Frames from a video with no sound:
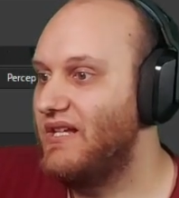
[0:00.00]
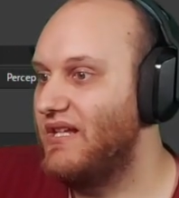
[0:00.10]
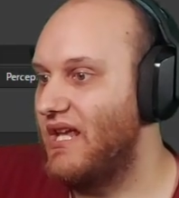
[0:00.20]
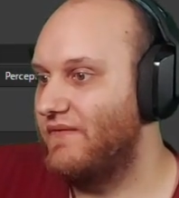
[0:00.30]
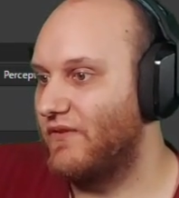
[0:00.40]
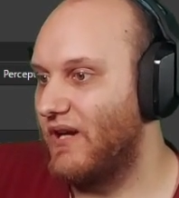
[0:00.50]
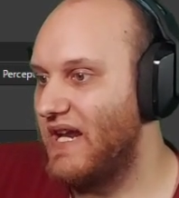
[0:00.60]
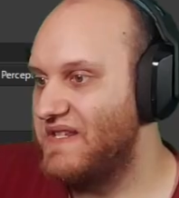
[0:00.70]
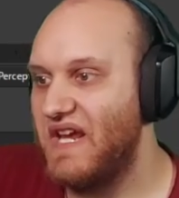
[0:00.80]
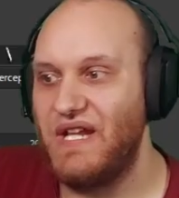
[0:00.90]
and for A
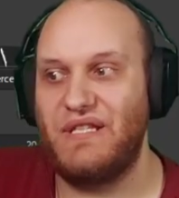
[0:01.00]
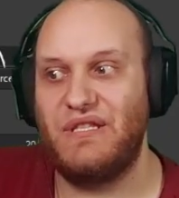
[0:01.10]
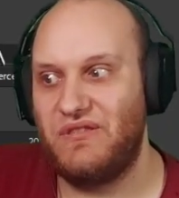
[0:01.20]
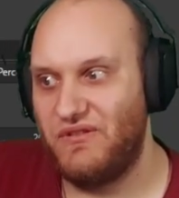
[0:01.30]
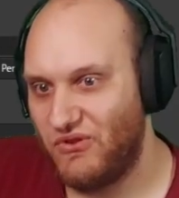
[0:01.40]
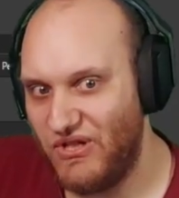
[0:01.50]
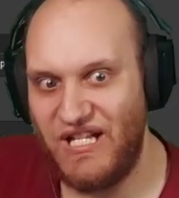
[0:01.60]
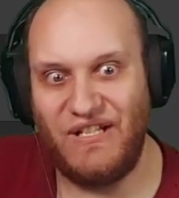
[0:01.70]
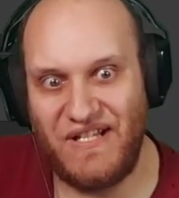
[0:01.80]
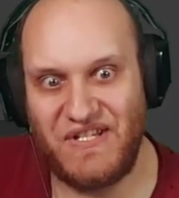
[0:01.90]
site, you're going to need at
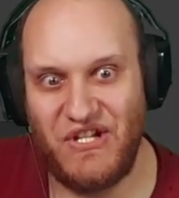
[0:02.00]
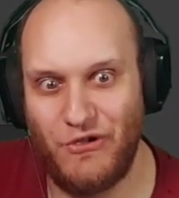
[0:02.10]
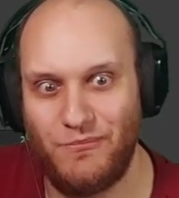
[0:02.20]
least 2.